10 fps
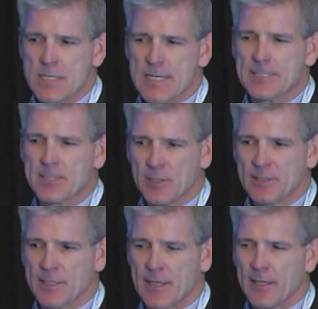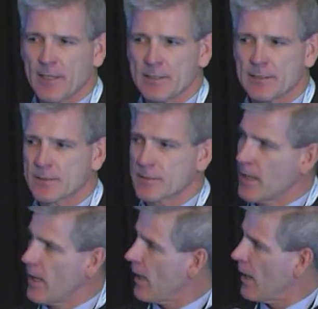as good as it is,
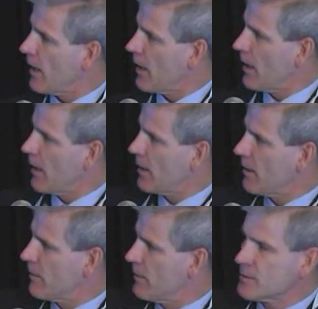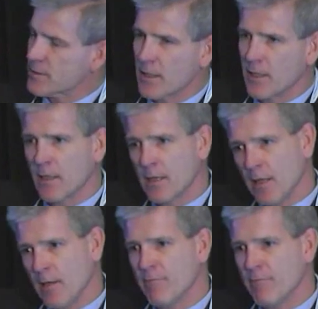this key